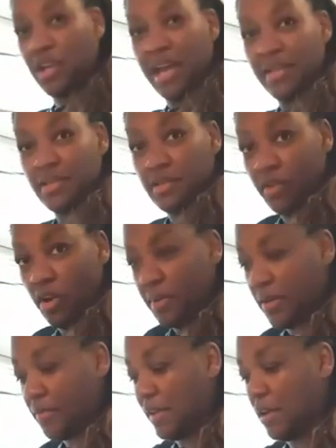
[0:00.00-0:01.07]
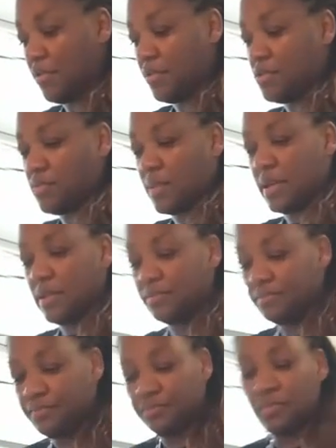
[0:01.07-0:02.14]
hands have got a bit of flour on as well.
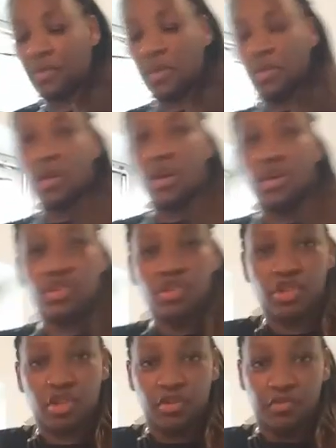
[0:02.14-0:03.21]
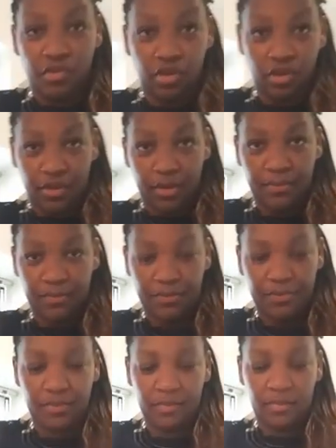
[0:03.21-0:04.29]
And you're just going to roll them
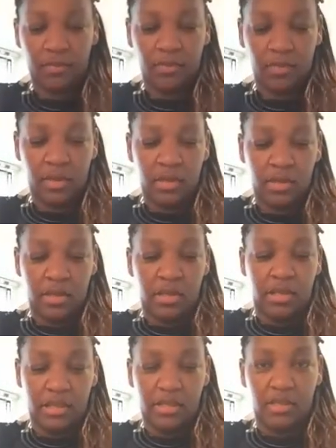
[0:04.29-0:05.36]
into